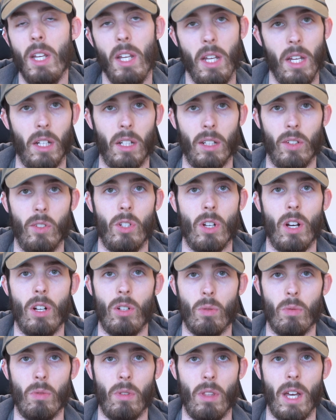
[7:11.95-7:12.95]
in
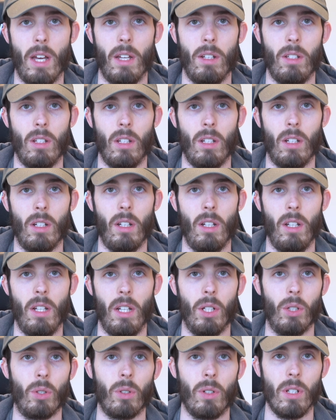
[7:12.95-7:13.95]
conjunction with that to
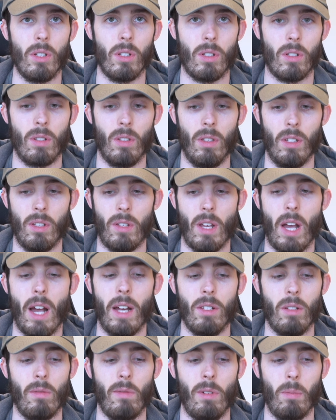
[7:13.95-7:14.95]
increase the
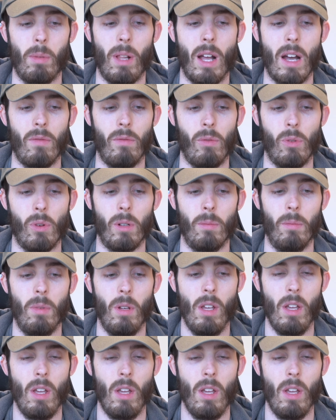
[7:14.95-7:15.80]
size of your platform